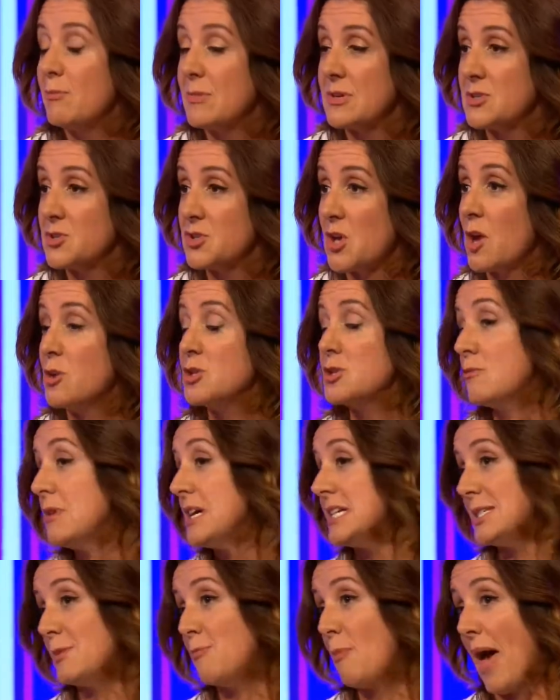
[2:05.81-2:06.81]
So
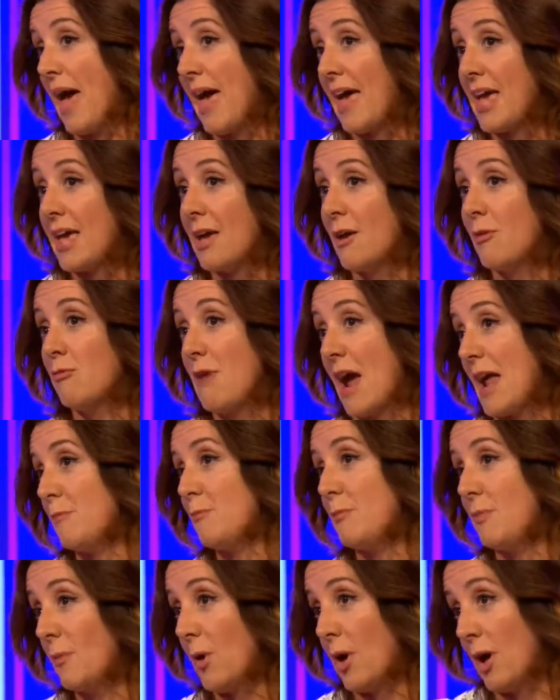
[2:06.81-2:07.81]
Theresa May
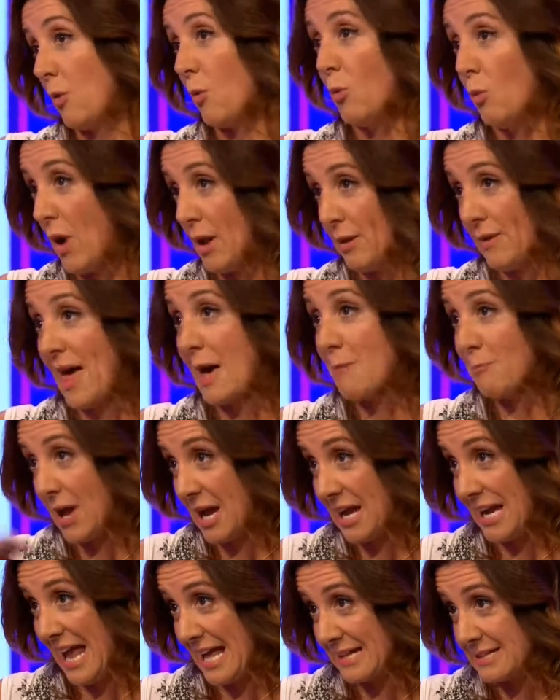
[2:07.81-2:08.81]
won that
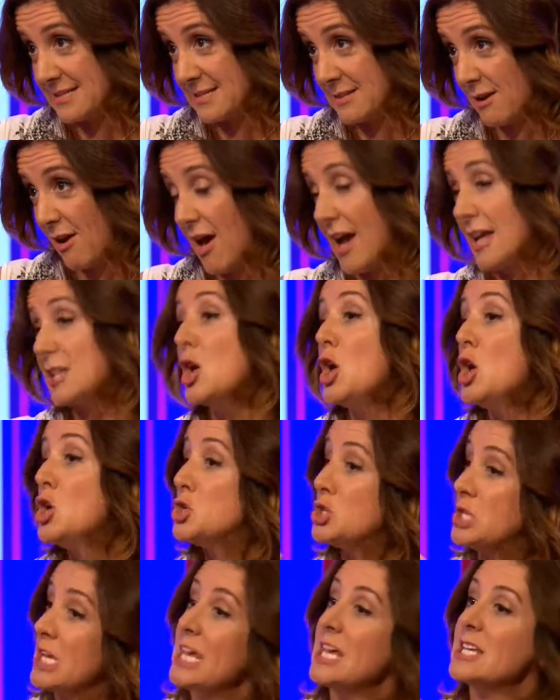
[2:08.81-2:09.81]
by a landslide.
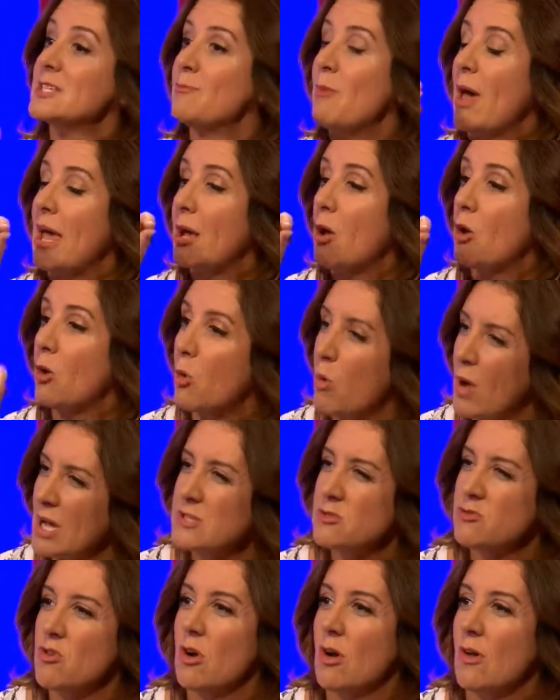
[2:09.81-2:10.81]
She has gone
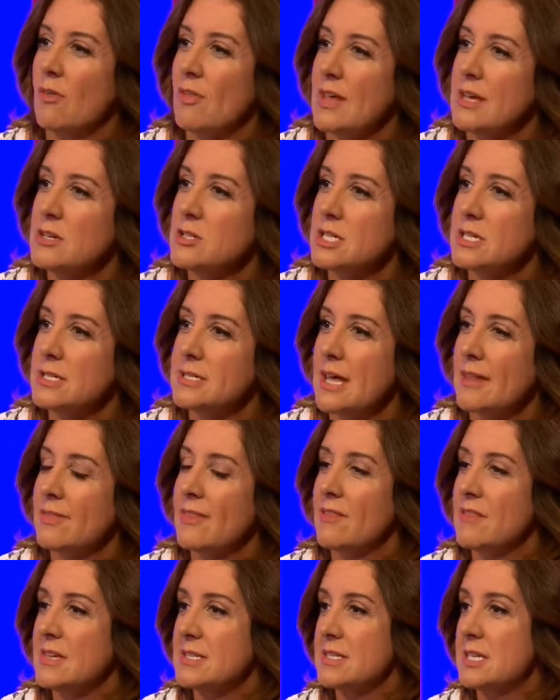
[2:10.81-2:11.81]
quite strong on this. She said
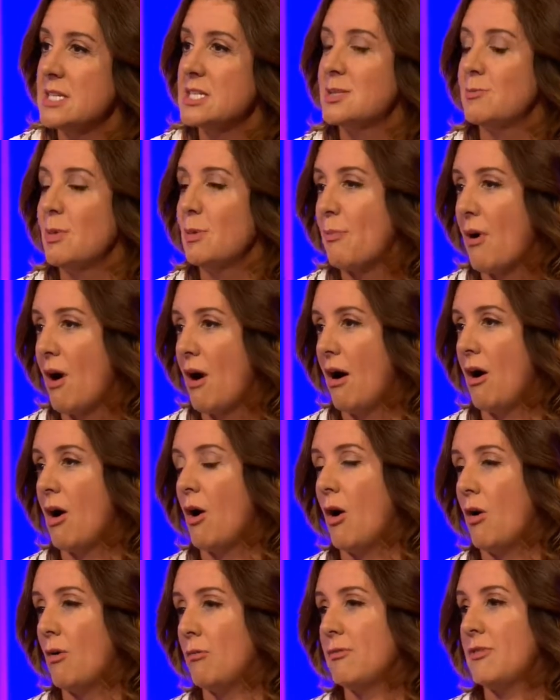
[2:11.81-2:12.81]
that this needs to be
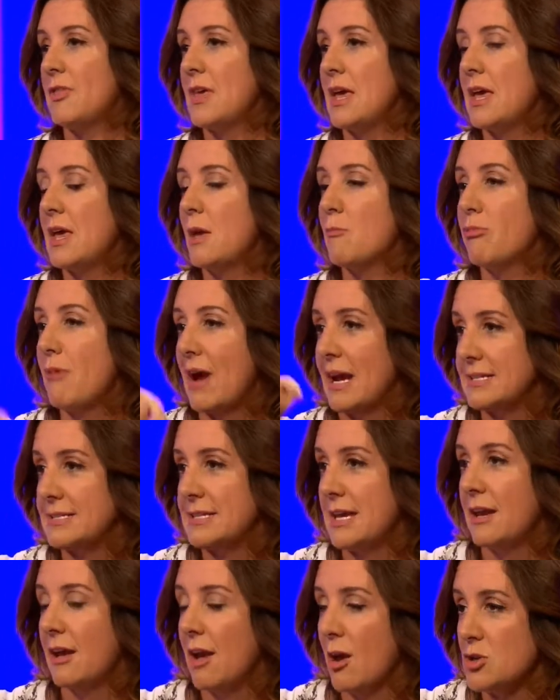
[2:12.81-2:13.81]
part of the
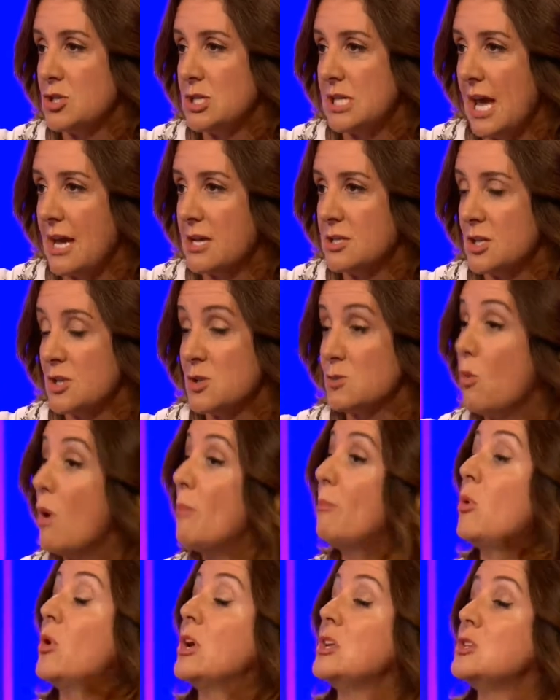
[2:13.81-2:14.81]
Brexit negotiations.
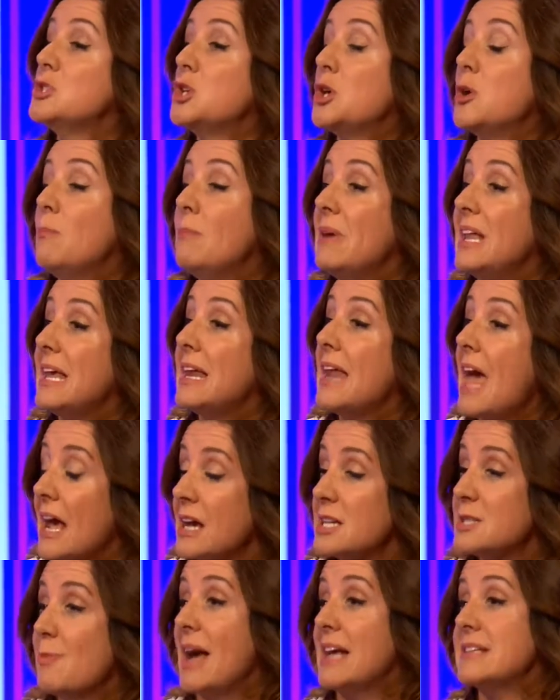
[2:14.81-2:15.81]
1.2 million
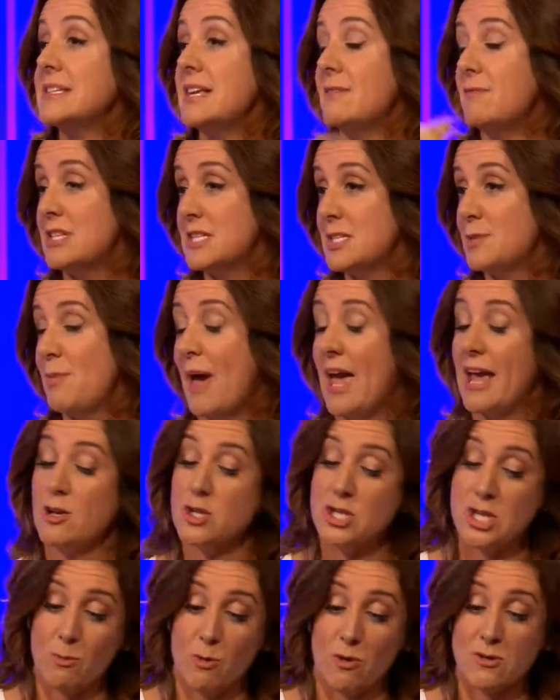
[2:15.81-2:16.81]
expats live in Spain.
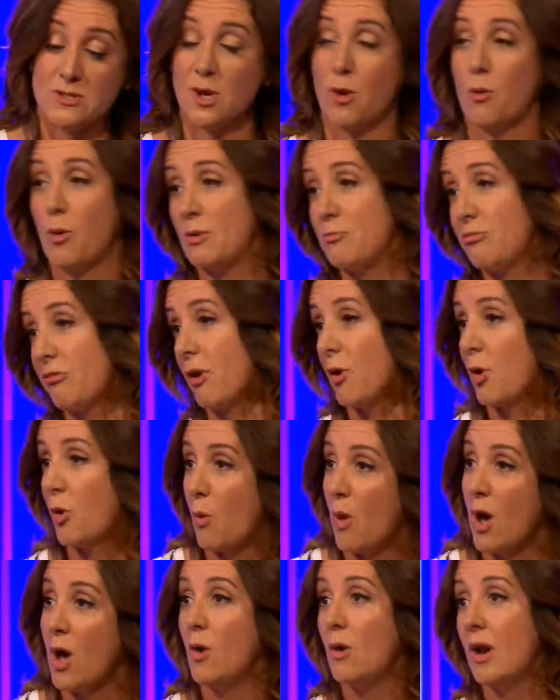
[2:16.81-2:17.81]
She wants a quid pro
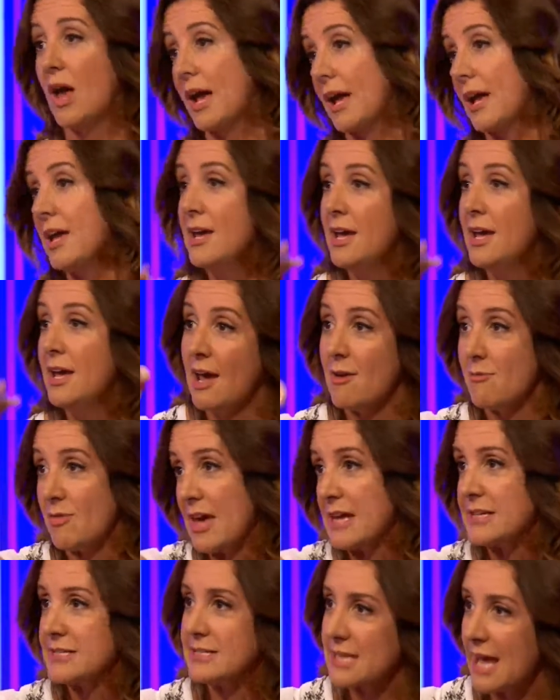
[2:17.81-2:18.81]
quo, like if
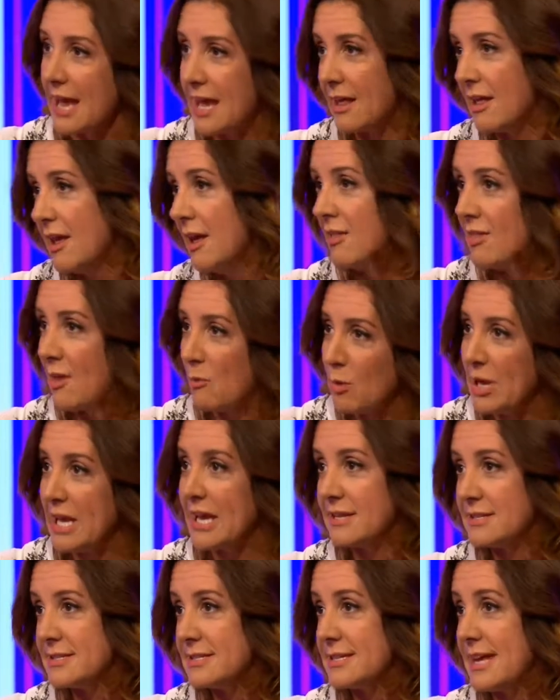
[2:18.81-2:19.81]
they stay, then we
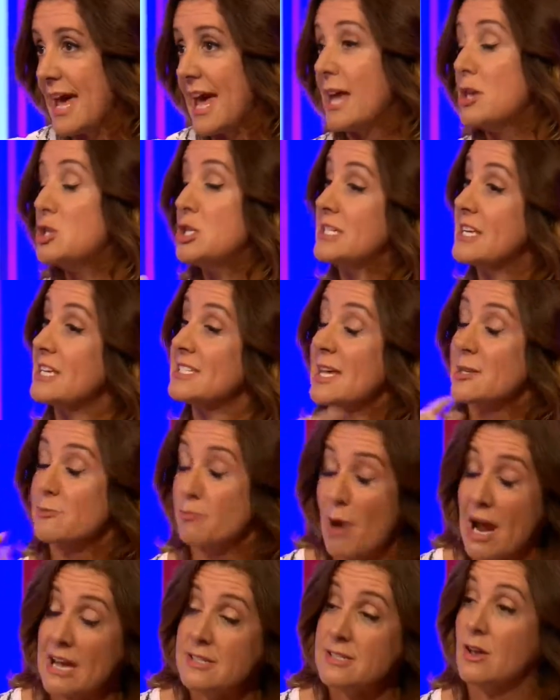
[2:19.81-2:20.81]
can stay. She says that's
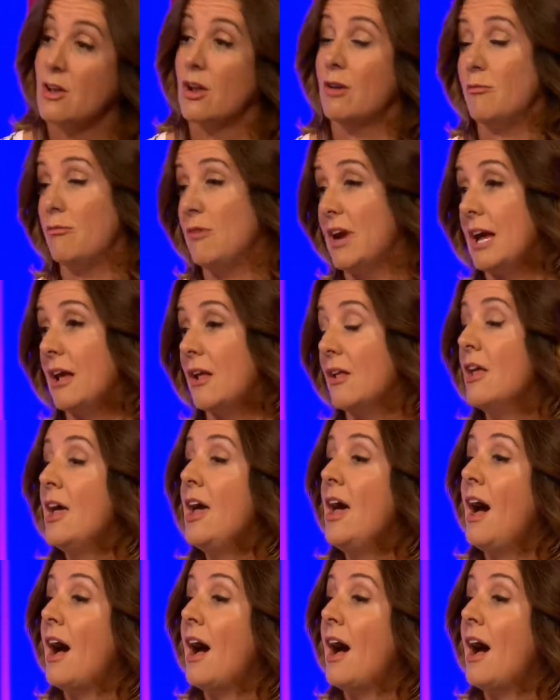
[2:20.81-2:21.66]
practical and real.